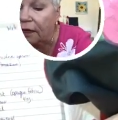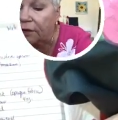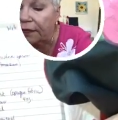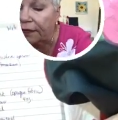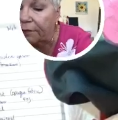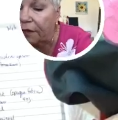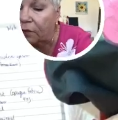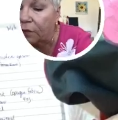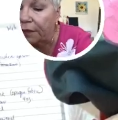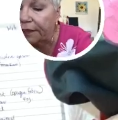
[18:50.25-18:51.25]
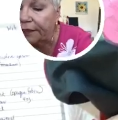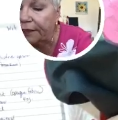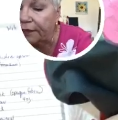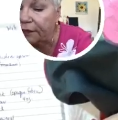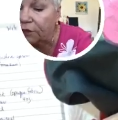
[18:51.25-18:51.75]
Okay, I'm about
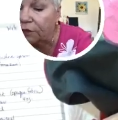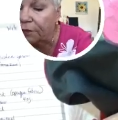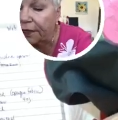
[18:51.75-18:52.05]
ready to